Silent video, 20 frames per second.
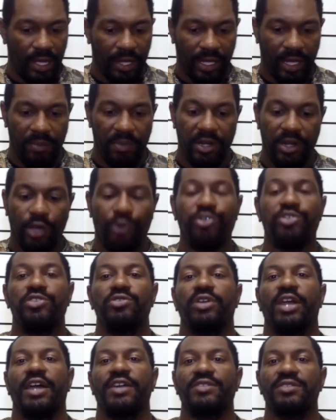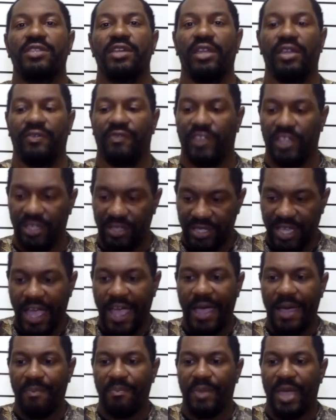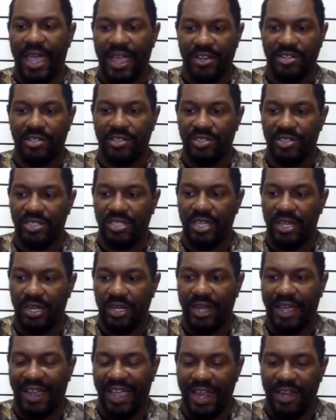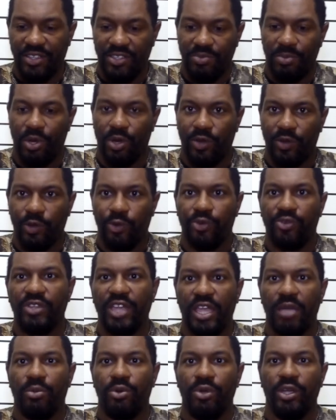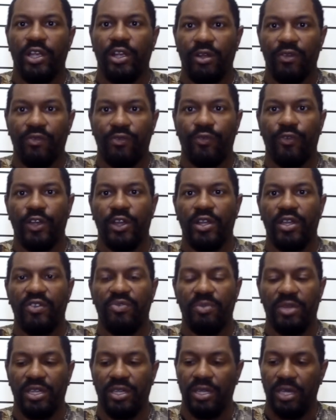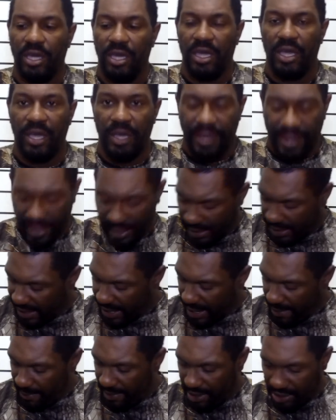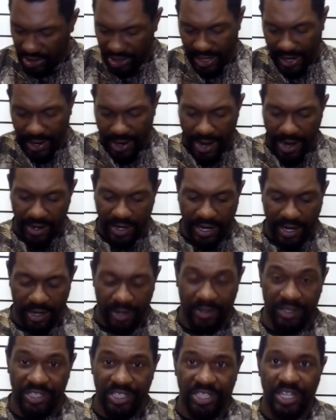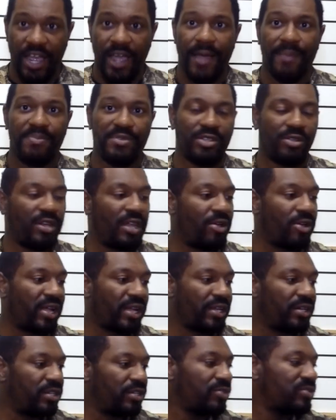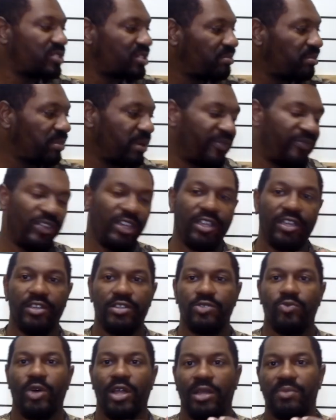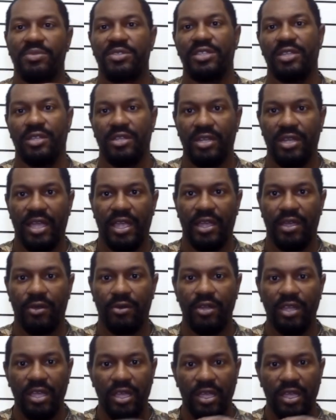Let me know what you guys think of this. I'm actually sitting. I got a small little table here in front of me. And I got me a chair out here in the shop. So now I can do some of my videos while I'm sitting down.